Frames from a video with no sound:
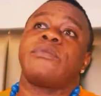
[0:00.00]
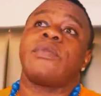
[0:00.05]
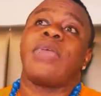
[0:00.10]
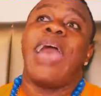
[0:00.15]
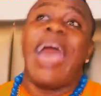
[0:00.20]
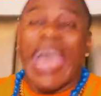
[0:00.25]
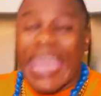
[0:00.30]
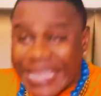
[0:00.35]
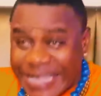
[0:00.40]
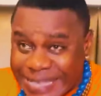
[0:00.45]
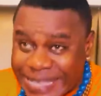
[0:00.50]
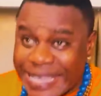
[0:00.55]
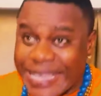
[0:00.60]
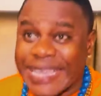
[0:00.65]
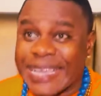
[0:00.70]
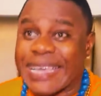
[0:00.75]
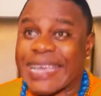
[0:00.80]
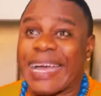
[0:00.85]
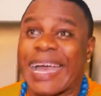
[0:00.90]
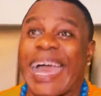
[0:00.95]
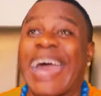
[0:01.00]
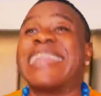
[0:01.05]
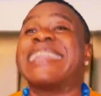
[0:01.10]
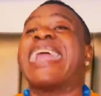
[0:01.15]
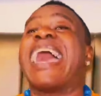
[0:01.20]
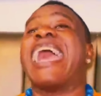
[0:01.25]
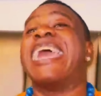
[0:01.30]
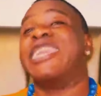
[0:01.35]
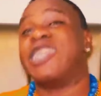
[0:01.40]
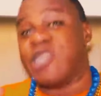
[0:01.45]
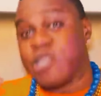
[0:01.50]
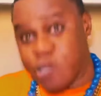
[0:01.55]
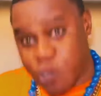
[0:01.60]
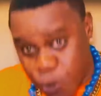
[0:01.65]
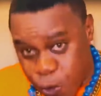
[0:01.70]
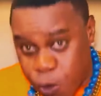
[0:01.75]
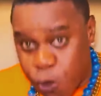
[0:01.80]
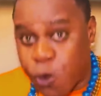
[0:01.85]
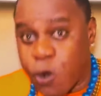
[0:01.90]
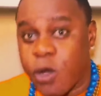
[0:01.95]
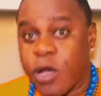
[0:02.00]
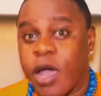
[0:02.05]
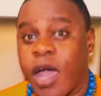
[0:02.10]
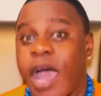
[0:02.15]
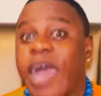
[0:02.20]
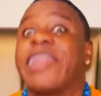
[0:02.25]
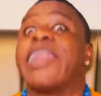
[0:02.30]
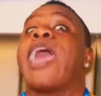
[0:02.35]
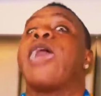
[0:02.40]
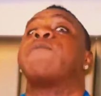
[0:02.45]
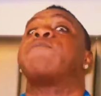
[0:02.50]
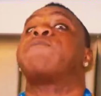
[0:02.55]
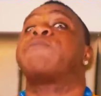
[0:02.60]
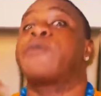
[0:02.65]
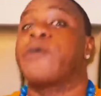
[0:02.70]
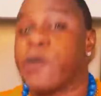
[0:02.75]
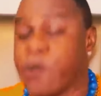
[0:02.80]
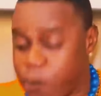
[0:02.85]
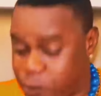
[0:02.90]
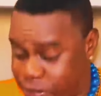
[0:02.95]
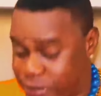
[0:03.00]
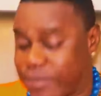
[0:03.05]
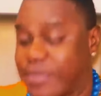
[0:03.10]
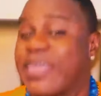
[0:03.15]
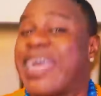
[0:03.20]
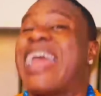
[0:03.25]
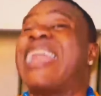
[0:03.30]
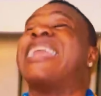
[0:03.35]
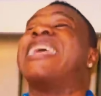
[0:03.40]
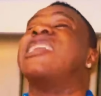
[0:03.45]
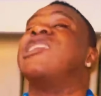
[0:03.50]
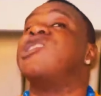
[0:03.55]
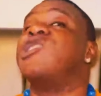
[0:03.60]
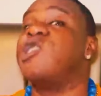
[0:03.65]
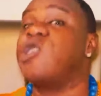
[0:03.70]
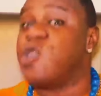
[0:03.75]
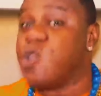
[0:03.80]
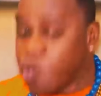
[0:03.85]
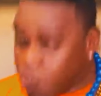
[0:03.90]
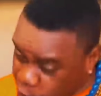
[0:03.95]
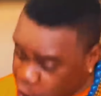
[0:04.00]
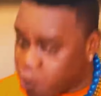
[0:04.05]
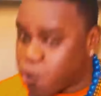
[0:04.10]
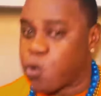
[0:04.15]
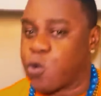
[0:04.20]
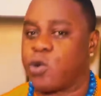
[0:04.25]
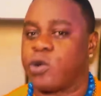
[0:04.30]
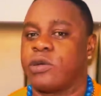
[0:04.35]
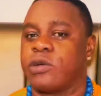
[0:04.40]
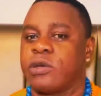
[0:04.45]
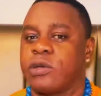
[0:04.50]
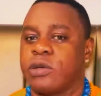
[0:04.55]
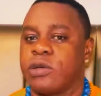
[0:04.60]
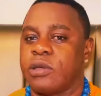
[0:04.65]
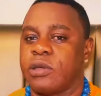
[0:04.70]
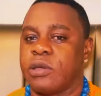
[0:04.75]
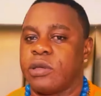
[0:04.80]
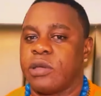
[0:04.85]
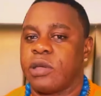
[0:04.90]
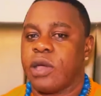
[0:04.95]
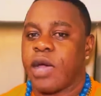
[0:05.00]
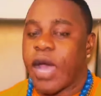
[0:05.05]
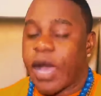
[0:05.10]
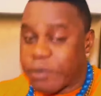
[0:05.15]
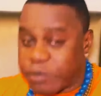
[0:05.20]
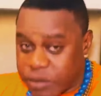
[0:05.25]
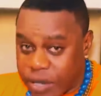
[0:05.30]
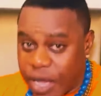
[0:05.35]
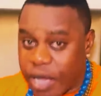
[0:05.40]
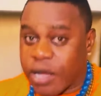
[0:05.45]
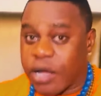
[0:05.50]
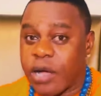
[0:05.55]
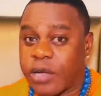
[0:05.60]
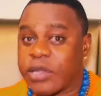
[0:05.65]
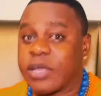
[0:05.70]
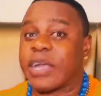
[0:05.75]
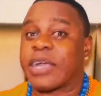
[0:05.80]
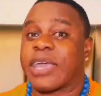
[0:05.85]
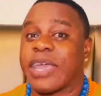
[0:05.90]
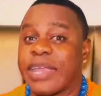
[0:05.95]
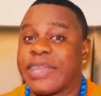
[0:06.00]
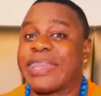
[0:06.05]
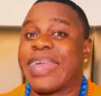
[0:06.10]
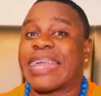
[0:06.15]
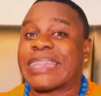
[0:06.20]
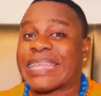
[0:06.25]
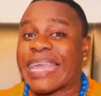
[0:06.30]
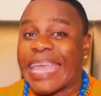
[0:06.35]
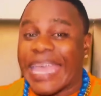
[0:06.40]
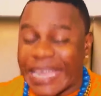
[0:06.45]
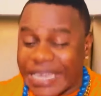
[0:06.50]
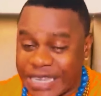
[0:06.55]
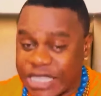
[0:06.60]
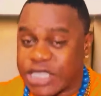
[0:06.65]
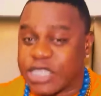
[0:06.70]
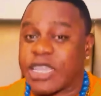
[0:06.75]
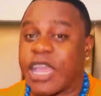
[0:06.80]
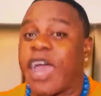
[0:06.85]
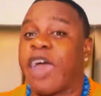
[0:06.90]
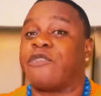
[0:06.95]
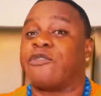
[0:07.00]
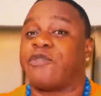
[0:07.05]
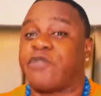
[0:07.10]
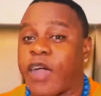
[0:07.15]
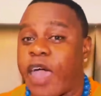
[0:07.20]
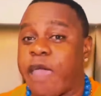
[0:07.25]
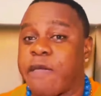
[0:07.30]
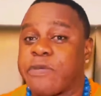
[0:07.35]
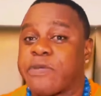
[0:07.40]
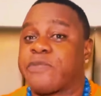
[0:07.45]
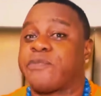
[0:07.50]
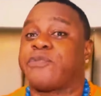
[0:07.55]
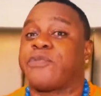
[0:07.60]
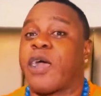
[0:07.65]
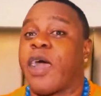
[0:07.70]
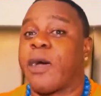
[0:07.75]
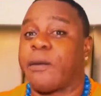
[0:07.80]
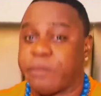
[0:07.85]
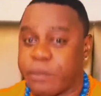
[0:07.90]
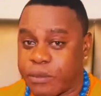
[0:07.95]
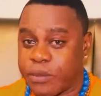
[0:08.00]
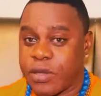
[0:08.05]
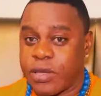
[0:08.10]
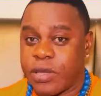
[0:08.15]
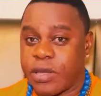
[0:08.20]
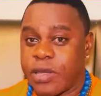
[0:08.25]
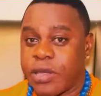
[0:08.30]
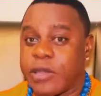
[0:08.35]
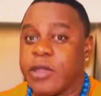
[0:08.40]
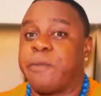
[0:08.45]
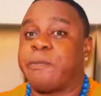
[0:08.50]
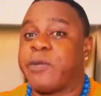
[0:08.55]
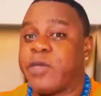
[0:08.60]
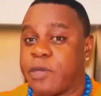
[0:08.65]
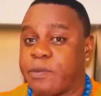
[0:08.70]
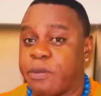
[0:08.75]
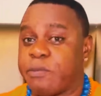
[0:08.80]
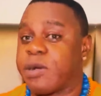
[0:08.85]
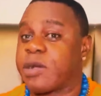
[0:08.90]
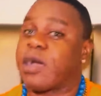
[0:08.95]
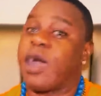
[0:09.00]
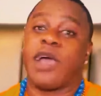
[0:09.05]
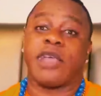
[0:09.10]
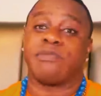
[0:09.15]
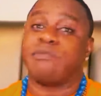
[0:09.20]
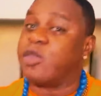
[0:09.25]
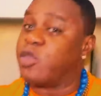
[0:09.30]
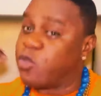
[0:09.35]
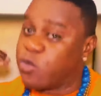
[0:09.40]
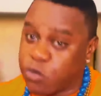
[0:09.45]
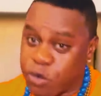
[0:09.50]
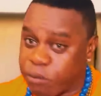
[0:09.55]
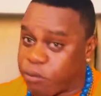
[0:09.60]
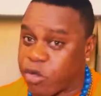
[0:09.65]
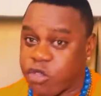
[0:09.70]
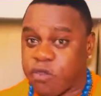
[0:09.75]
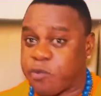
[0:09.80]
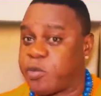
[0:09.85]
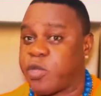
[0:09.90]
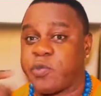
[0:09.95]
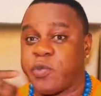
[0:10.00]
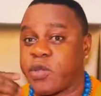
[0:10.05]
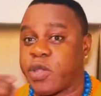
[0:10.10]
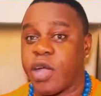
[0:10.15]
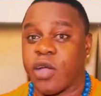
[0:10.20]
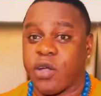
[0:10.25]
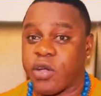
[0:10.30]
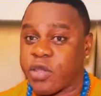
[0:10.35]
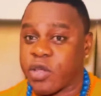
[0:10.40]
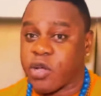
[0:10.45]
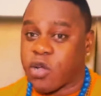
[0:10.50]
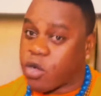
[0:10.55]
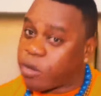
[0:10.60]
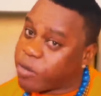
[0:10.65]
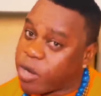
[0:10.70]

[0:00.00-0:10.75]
I think and I know and I personally know I'm not gonna get that energy and vibes from the people, because me know much people not gonna come